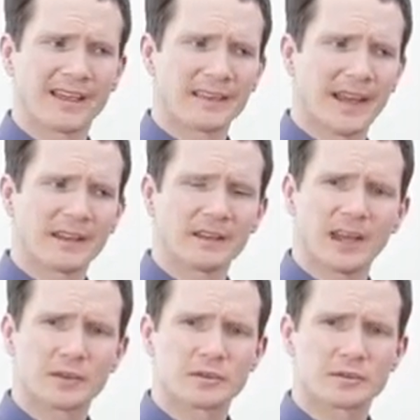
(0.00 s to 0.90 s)
that
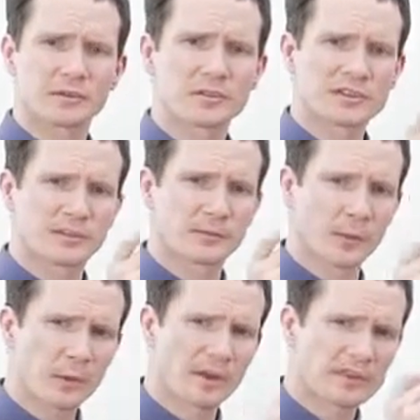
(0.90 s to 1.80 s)
allows students to
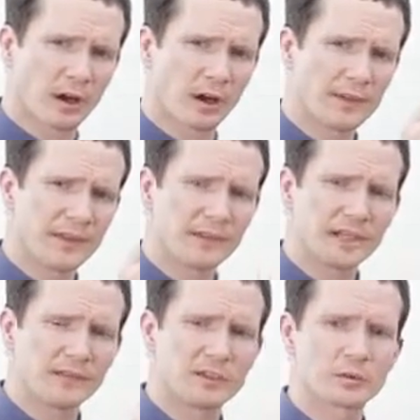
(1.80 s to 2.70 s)
focus on the
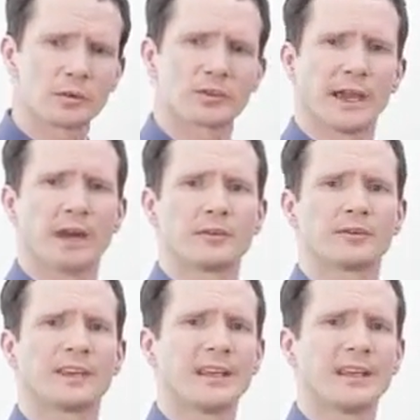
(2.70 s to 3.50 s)
individual sounds